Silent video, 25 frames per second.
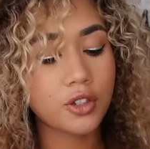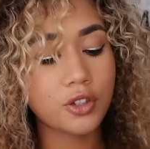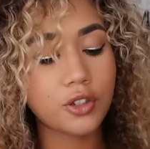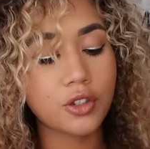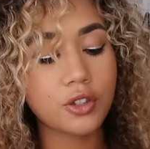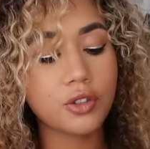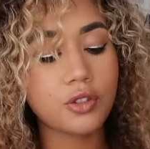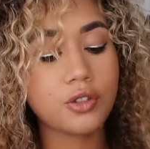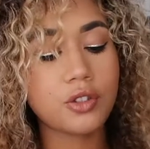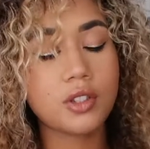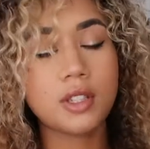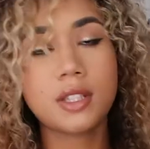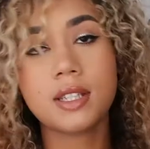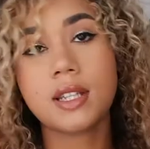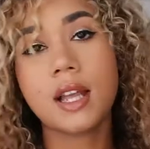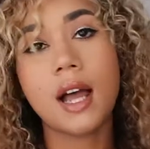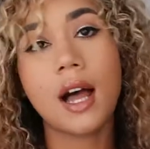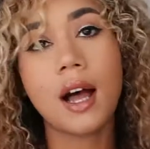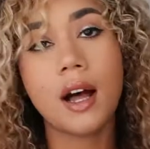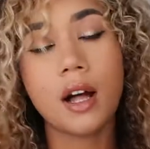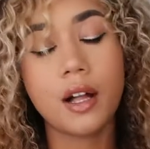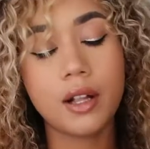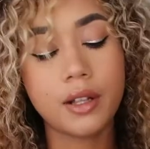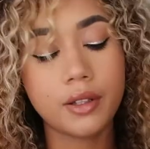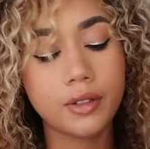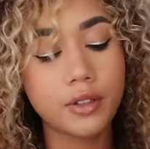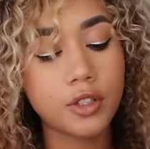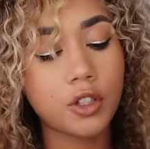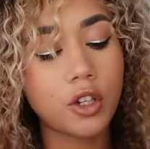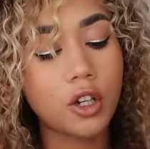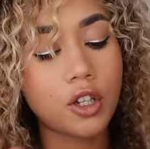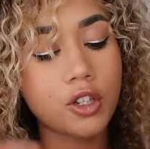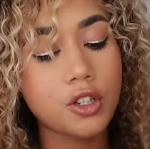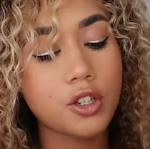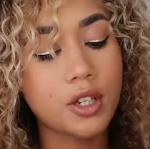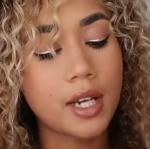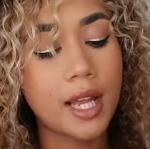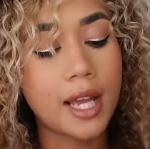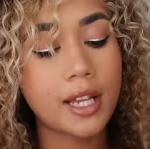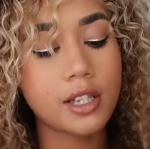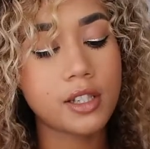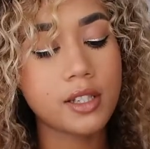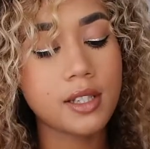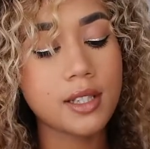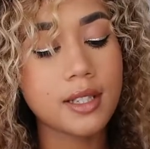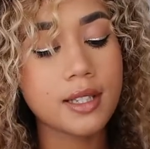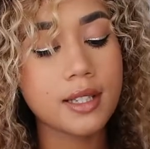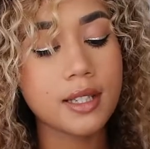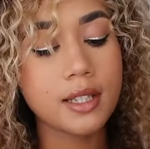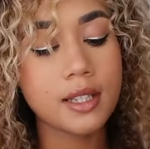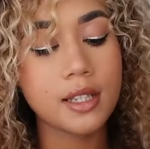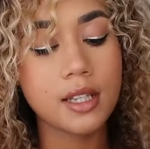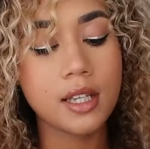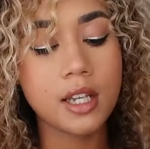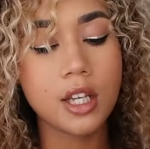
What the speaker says: you choose your style, you got your lashes,